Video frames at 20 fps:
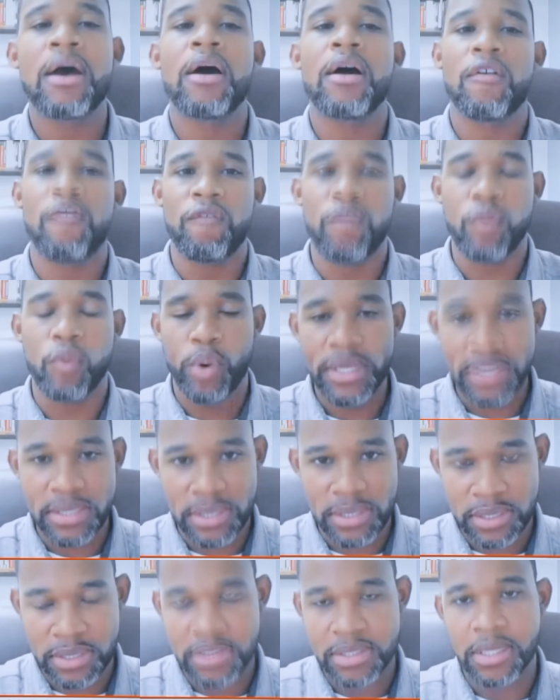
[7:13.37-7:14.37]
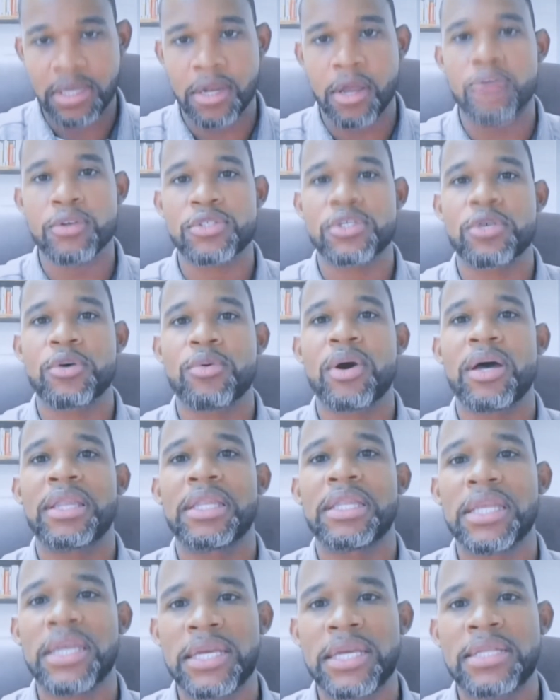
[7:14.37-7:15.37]
of voices and also
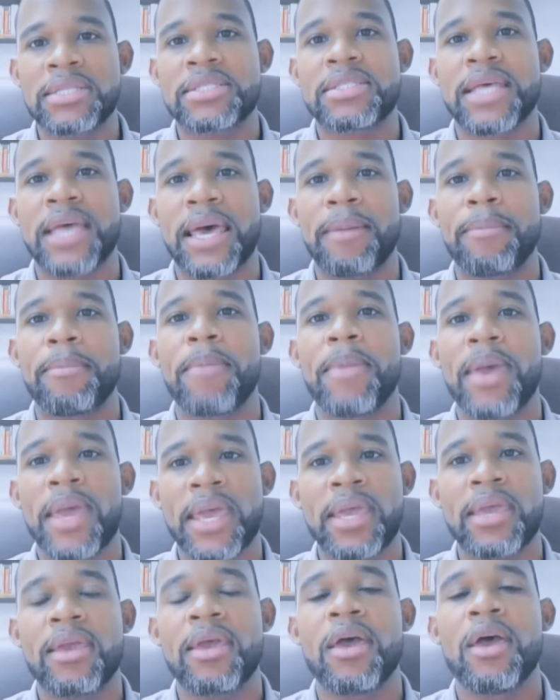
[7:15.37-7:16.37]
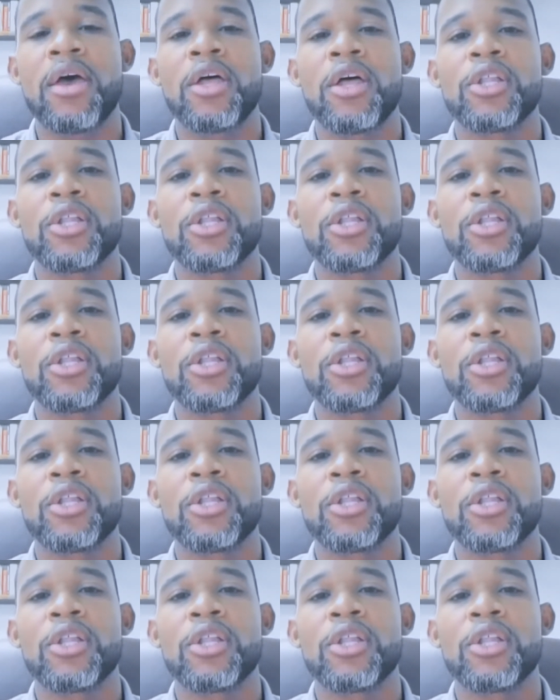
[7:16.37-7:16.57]
a lens that may